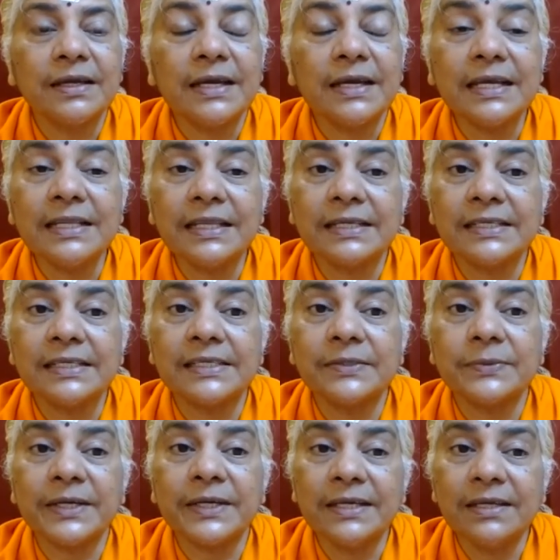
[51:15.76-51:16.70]
And that
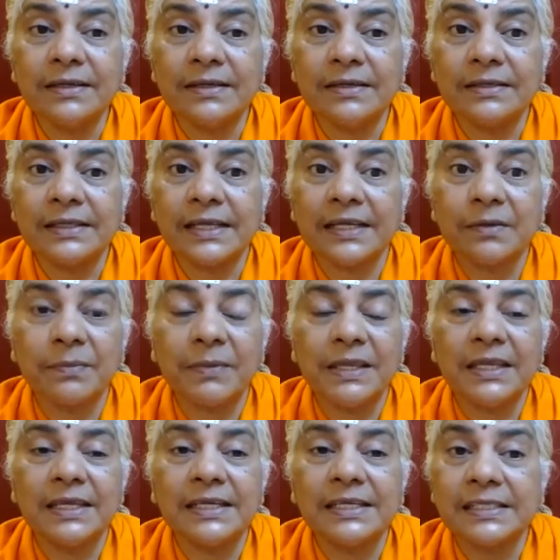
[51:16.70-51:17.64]
is why that
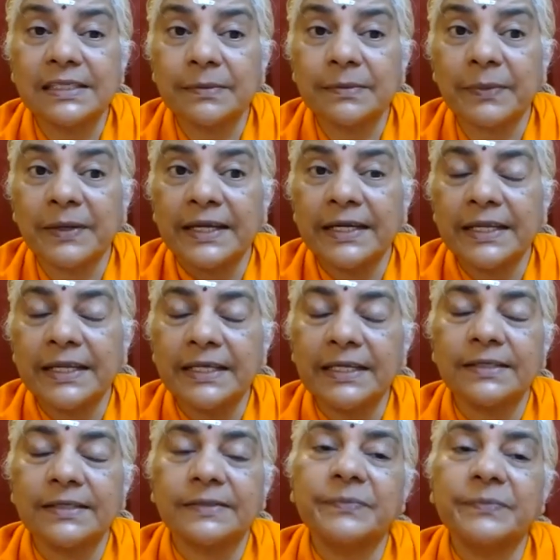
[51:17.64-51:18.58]
meaning is applied
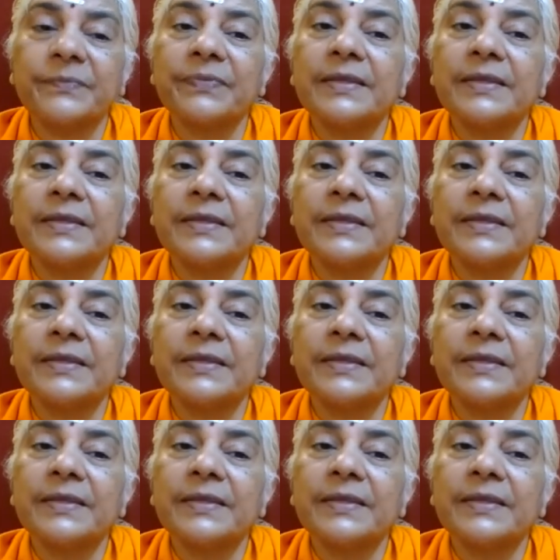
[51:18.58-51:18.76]
here.